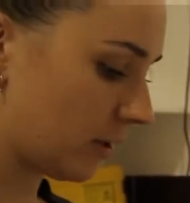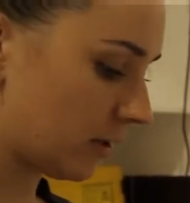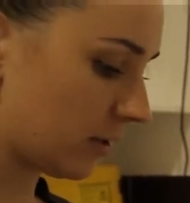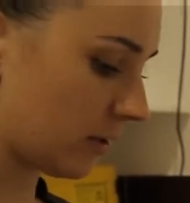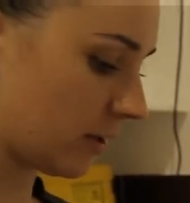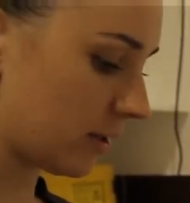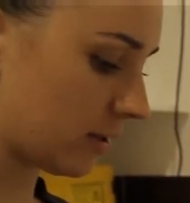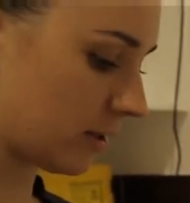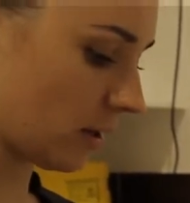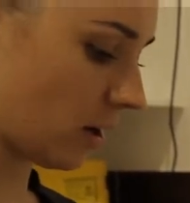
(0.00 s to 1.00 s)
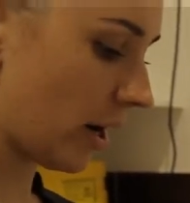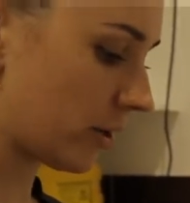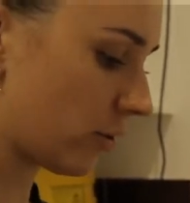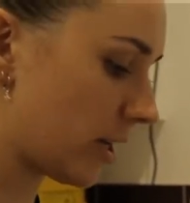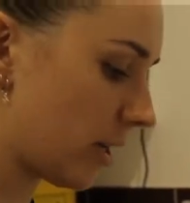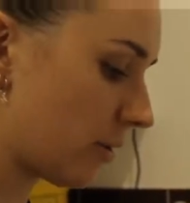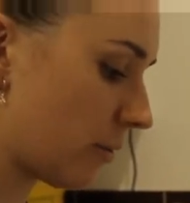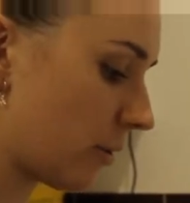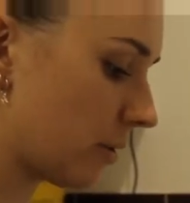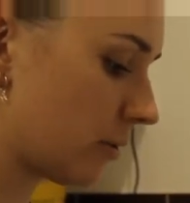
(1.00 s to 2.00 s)
So this is the hydrating
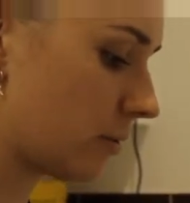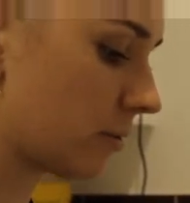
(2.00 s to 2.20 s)
oil.